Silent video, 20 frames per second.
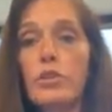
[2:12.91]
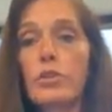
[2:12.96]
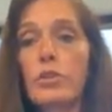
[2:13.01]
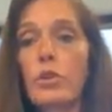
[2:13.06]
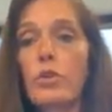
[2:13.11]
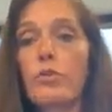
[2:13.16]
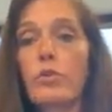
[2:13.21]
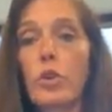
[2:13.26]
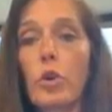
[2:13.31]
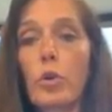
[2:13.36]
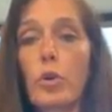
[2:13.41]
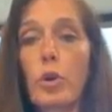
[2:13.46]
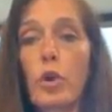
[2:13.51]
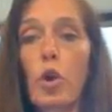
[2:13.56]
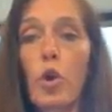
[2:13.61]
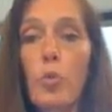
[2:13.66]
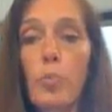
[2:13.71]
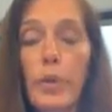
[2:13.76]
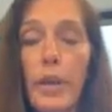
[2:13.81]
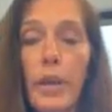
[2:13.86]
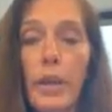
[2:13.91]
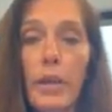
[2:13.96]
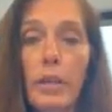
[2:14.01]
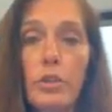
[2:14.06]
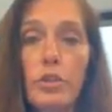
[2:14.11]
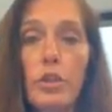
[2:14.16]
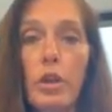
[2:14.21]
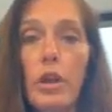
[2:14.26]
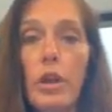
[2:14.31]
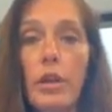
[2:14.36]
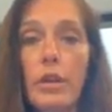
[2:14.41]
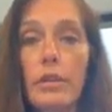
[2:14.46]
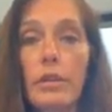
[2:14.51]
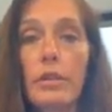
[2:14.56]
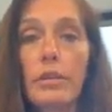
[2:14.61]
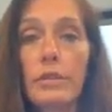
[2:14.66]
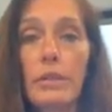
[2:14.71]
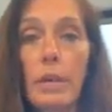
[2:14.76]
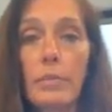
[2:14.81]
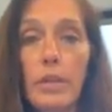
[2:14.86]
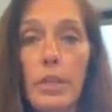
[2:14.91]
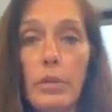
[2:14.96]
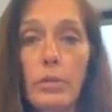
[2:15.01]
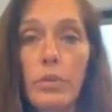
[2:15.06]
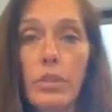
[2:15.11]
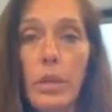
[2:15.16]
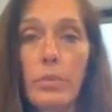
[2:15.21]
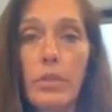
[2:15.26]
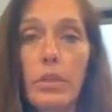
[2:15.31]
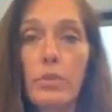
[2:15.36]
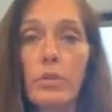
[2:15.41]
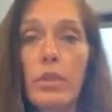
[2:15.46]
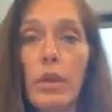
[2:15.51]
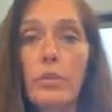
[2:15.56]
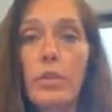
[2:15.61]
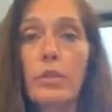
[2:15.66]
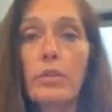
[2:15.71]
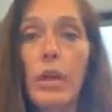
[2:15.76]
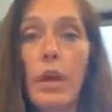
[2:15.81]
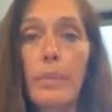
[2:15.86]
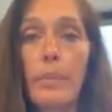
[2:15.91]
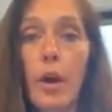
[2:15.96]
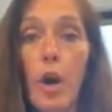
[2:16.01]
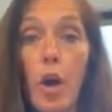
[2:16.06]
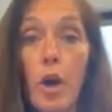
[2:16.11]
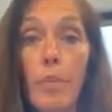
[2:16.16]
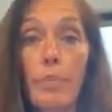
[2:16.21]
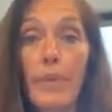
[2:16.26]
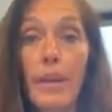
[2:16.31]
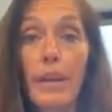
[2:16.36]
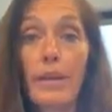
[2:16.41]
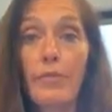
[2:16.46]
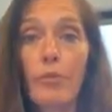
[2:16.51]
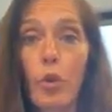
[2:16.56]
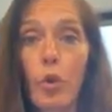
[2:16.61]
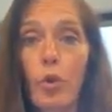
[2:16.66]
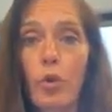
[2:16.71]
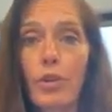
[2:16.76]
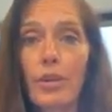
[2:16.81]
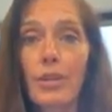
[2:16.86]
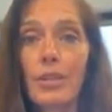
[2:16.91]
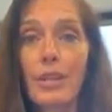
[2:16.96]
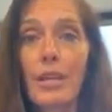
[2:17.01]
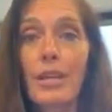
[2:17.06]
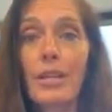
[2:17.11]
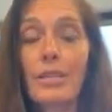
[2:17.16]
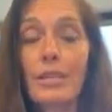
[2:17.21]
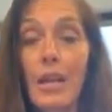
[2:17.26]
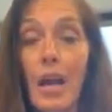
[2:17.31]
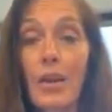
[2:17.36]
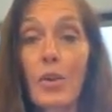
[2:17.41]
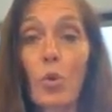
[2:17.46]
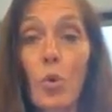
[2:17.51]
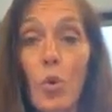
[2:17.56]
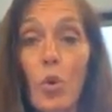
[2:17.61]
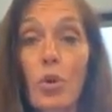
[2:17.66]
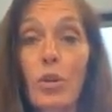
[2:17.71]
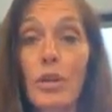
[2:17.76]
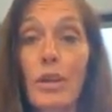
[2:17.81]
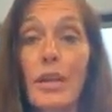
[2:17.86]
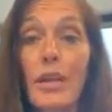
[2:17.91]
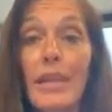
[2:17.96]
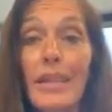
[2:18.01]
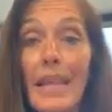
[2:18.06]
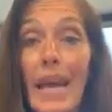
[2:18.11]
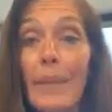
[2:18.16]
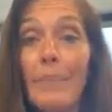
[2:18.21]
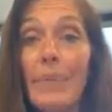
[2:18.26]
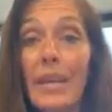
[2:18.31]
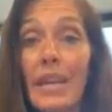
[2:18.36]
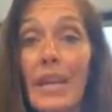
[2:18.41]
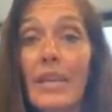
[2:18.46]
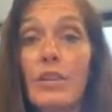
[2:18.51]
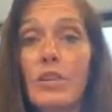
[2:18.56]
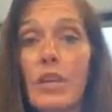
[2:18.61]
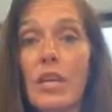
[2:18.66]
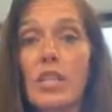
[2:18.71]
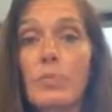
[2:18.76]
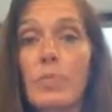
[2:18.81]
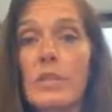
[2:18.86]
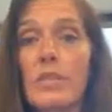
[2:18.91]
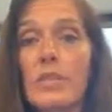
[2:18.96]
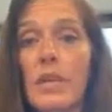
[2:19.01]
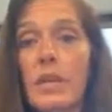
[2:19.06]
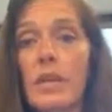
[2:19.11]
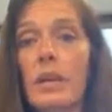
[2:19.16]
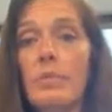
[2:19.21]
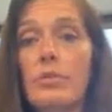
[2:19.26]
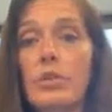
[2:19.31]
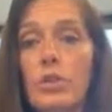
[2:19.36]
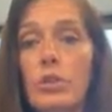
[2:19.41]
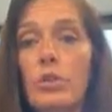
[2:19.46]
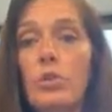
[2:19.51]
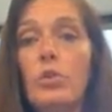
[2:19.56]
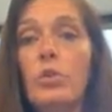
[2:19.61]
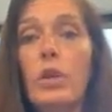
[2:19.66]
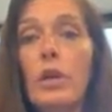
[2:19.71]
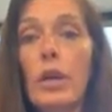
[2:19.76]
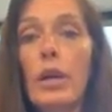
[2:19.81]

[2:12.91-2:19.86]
so if you go to our homepage on www.palmbayflorida.org, that page has been set up to